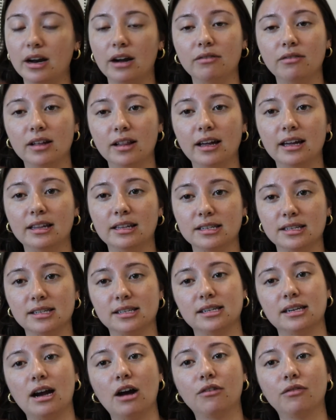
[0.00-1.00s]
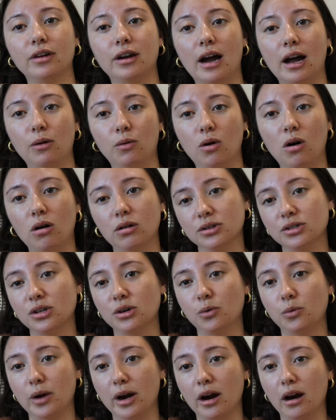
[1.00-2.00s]
I feel like this is an outfit I will
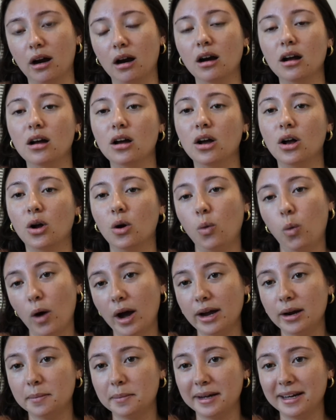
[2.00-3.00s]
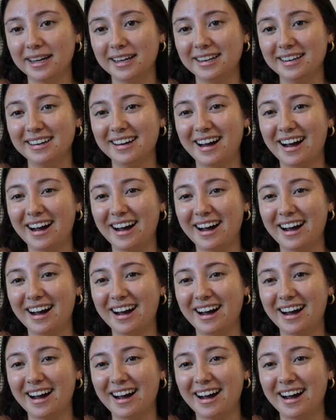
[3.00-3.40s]
also wear quite a bit.